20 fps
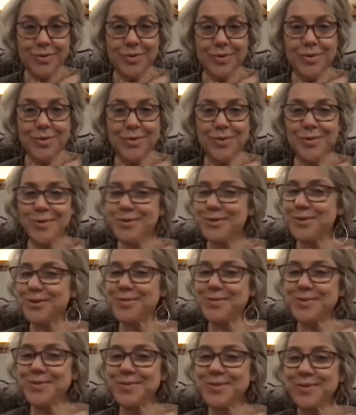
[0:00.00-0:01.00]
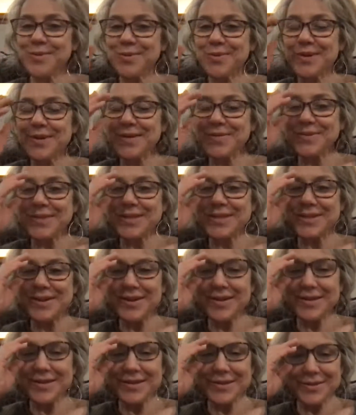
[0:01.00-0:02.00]
Oh, do you remember when I, we
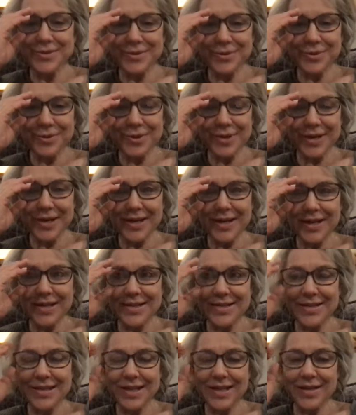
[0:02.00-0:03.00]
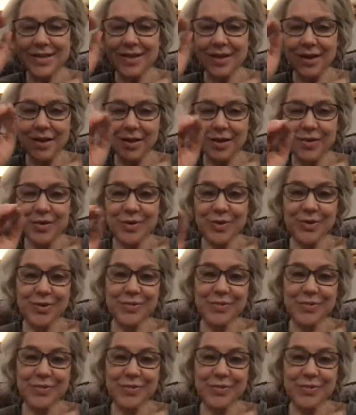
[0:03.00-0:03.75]
started the story and I said the author